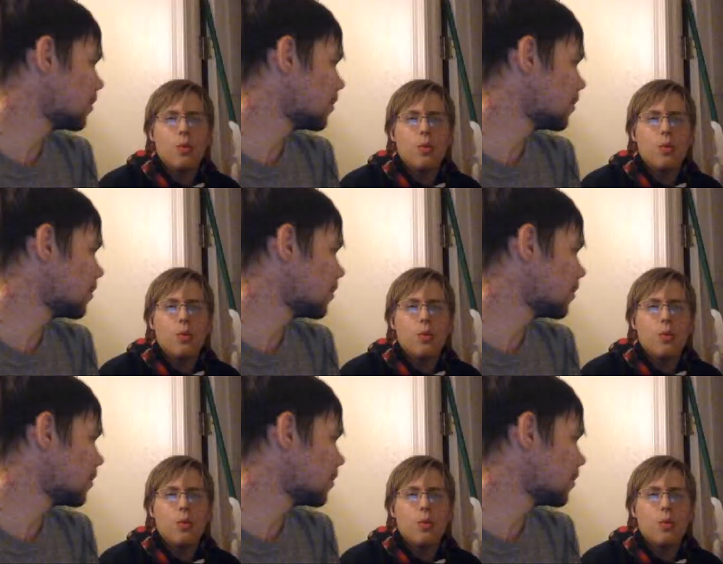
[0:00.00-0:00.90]

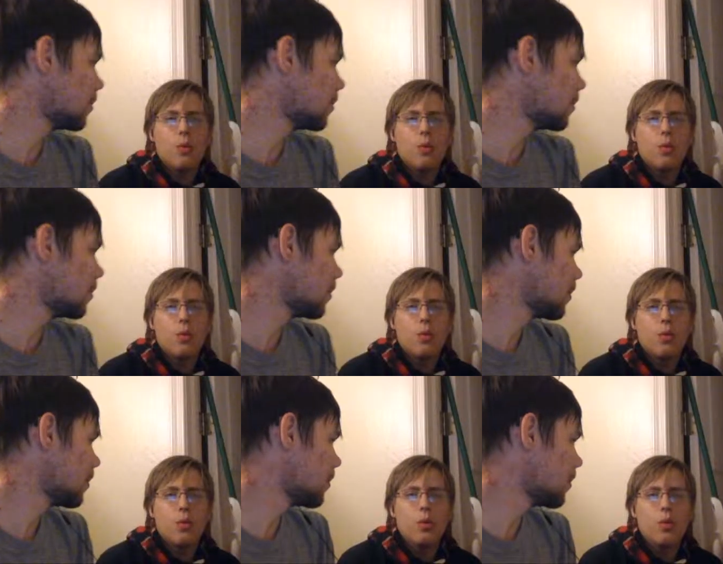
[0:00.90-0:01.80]

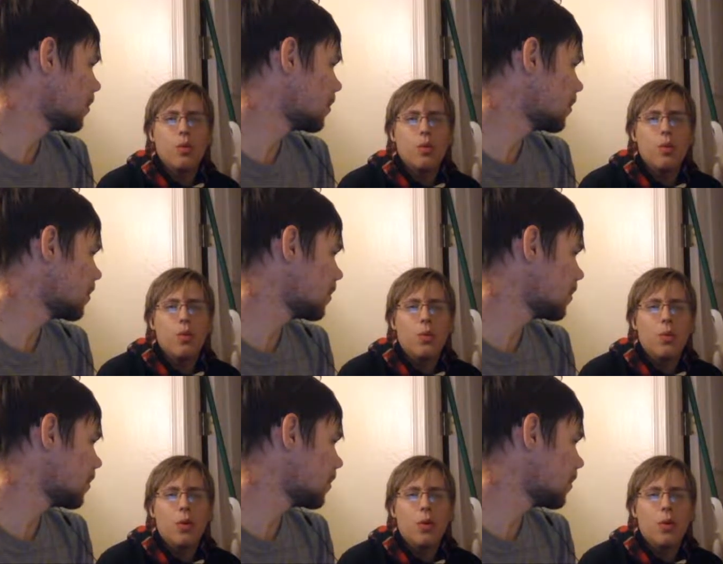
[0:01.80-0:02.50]
Nobody speaks.